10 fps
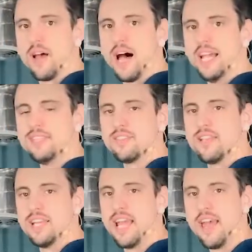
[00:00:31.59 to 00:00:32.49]

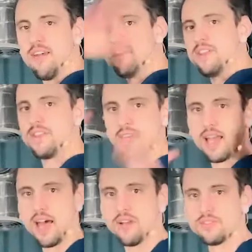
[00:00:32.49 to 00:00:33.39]
isolate everything
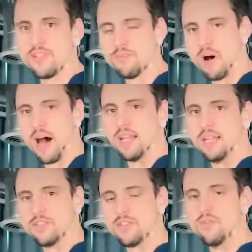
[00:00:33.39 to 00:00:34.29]
else in the body
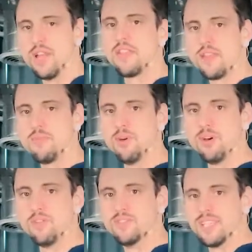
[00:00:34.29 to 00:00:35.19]
so nothing
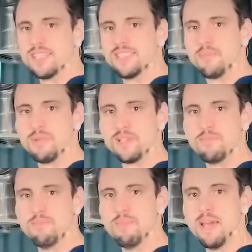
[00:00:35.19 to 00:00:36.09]
moves except this
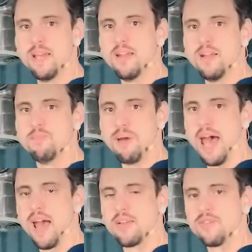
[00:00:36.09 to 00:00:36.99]

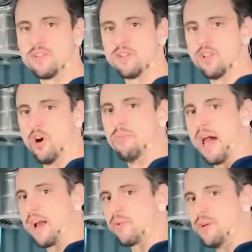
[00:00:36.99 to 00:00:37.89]
mid-back to low
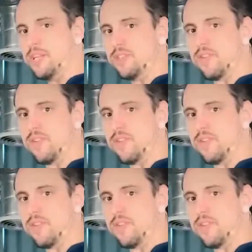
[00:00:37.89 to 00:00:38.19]
back region.